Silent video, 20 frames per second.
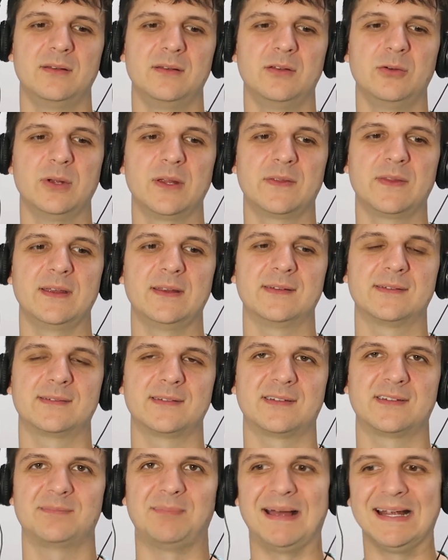doing things
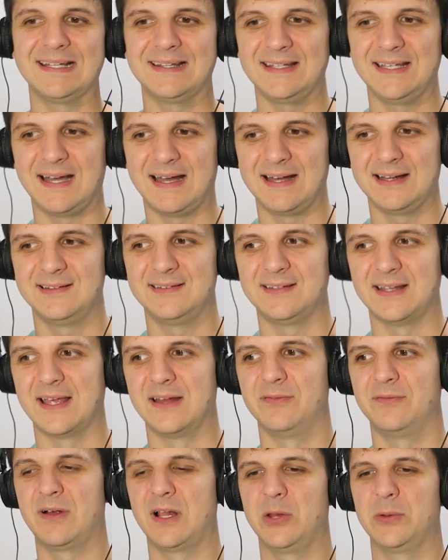despite the odds
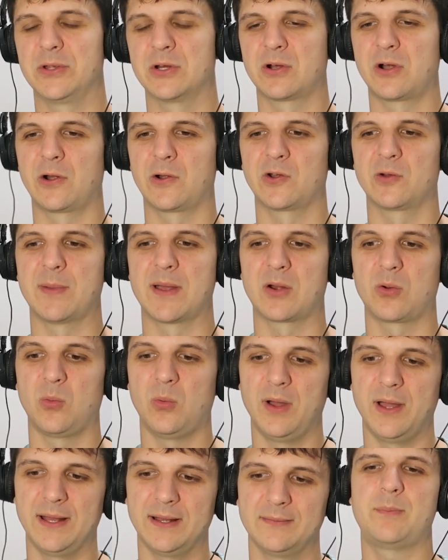and following your heart no matter
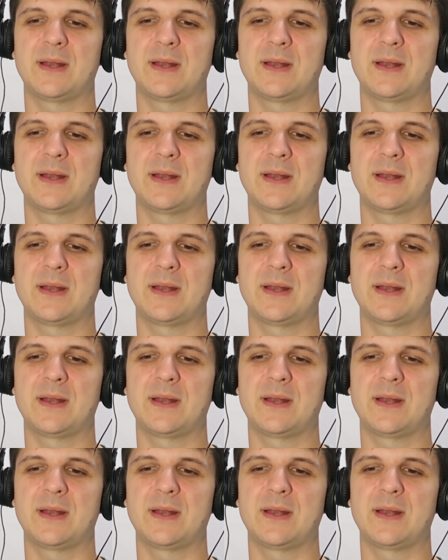what.